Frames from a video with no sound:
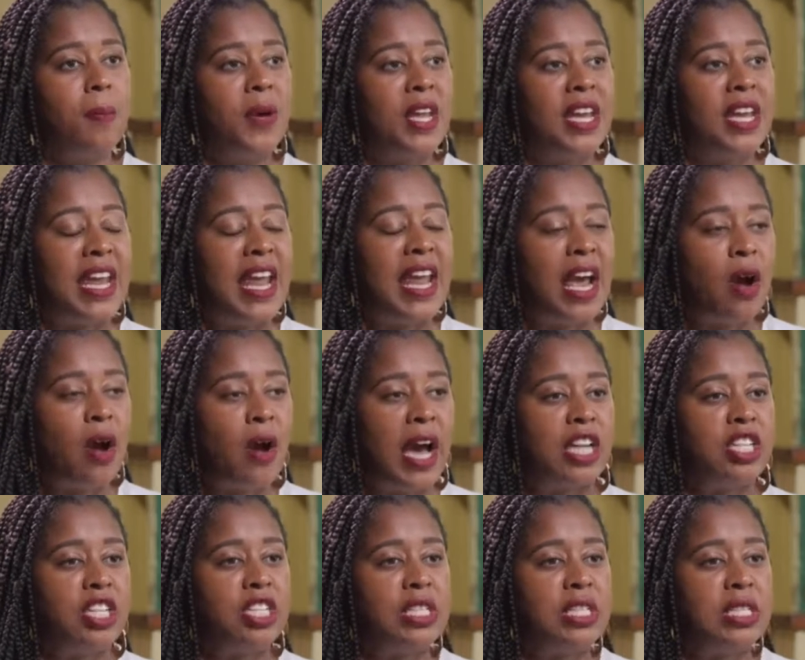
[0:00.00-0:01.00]
But now
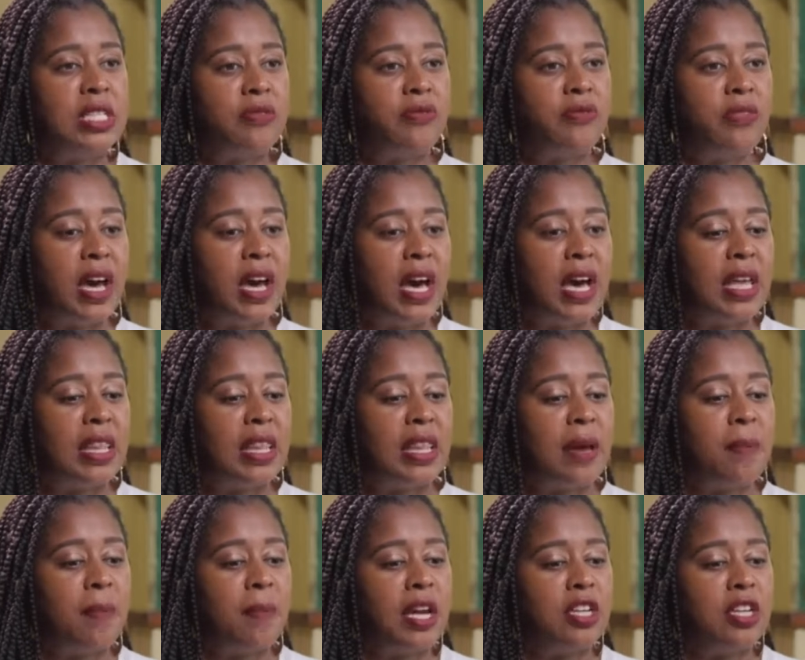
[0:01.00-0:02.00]
I just
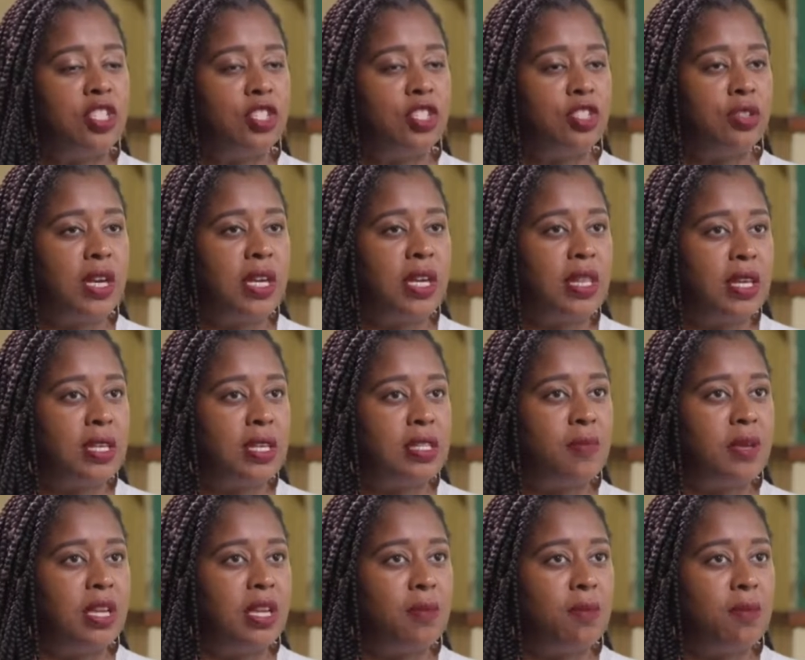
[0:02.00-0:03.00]
find that my strength
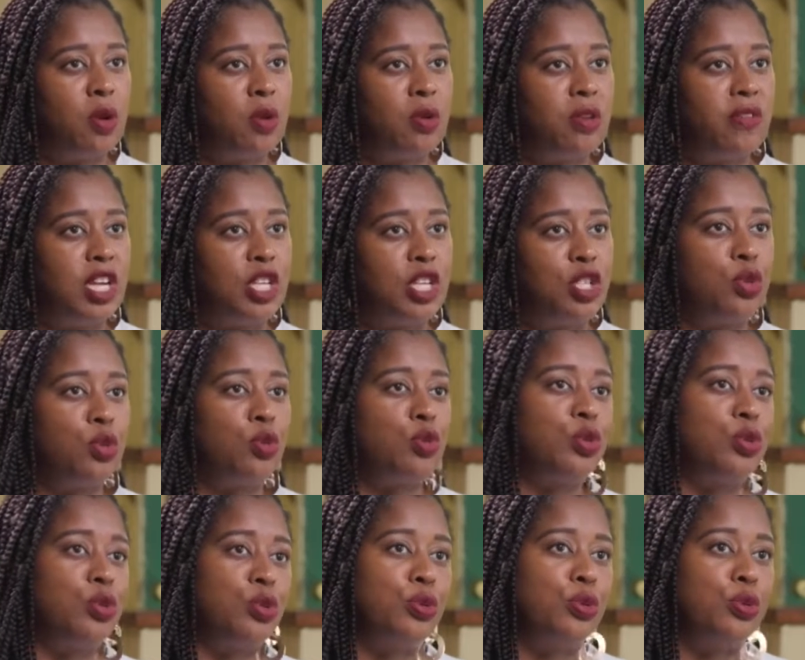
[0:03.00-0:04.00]
has been a
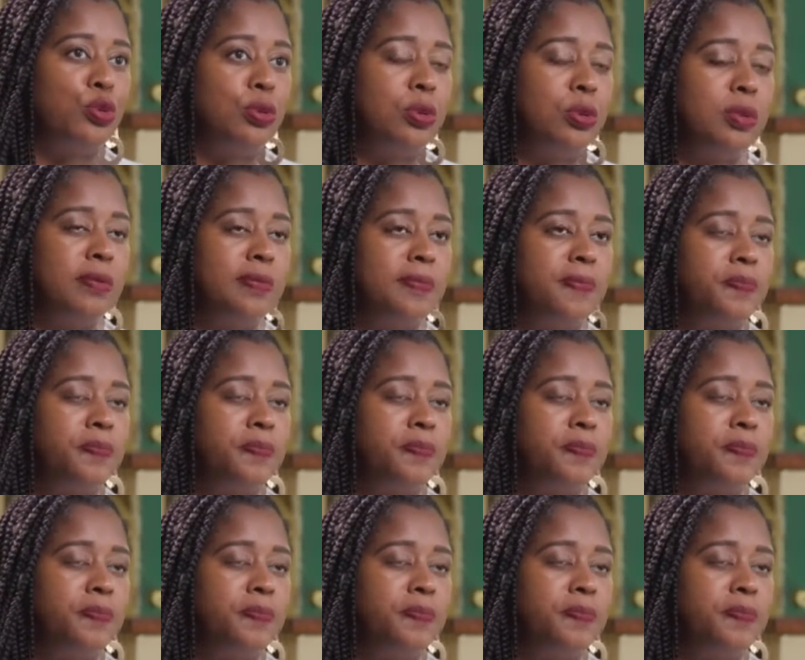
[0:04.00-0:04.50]
motivational tool